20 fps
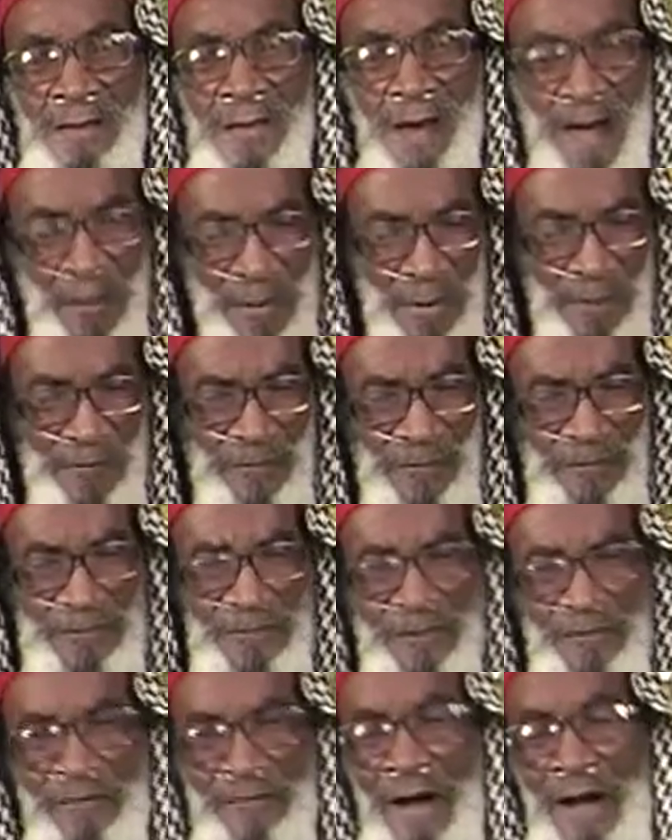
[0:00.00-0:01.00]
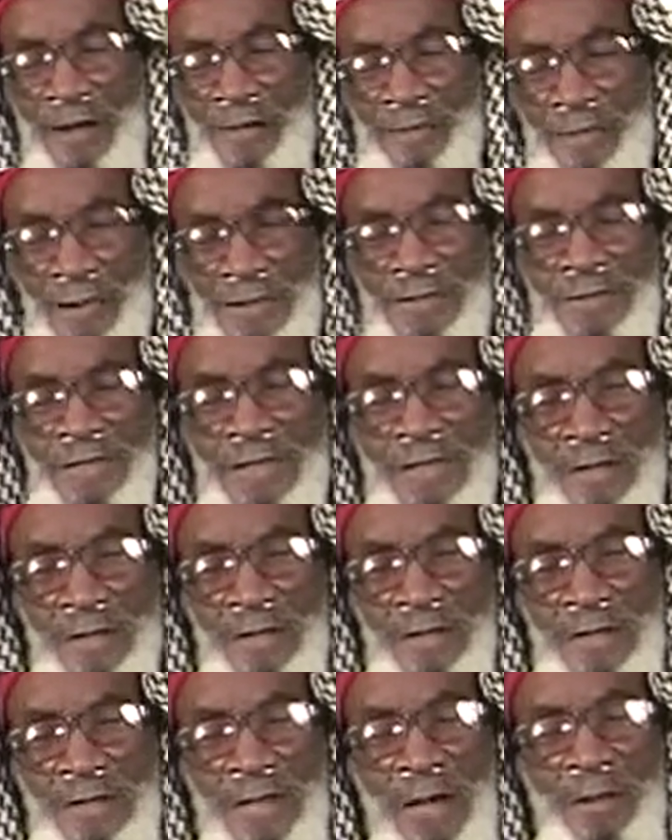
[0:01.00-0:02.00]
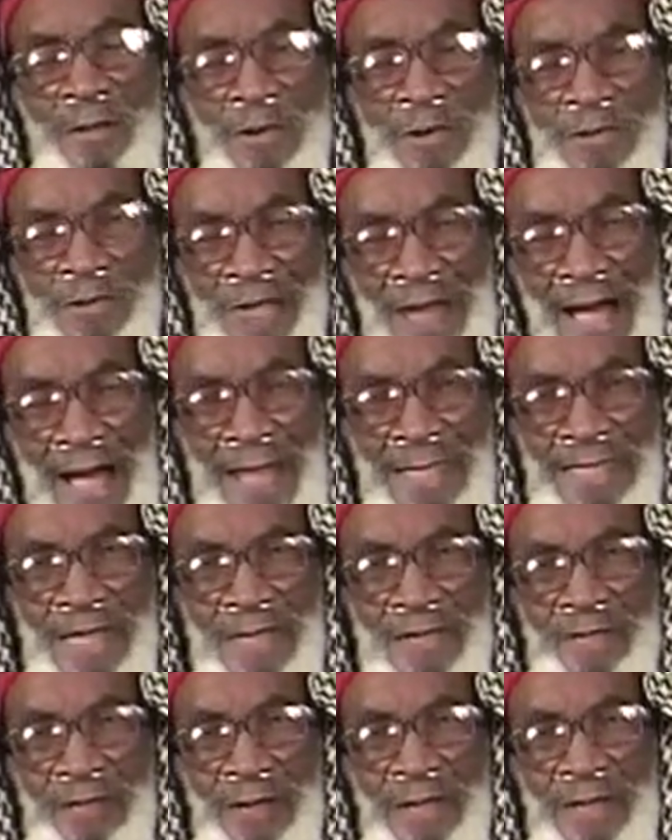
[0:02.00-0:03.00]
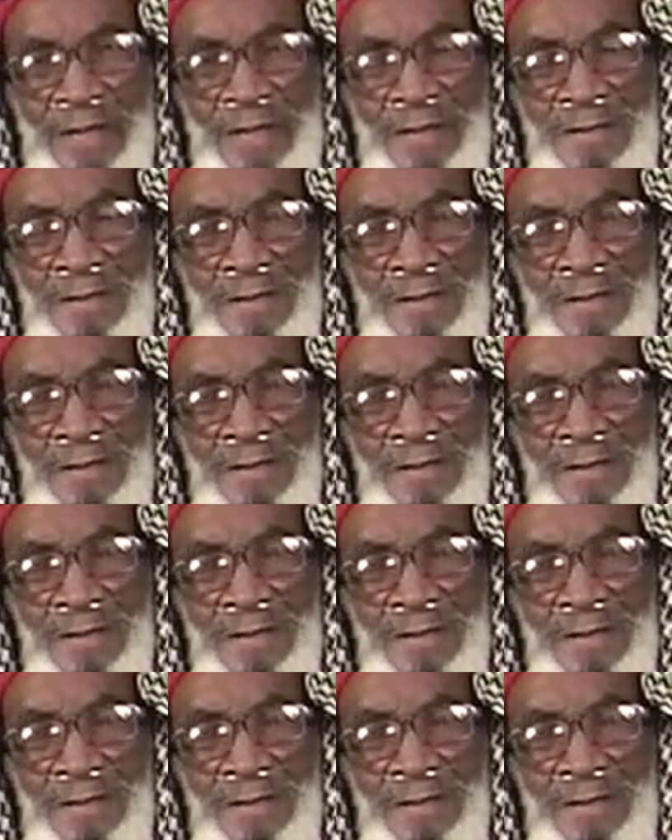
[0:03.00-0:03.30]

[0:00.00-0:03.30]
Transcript: I'm a devout Muslim, and I'm going to die that way.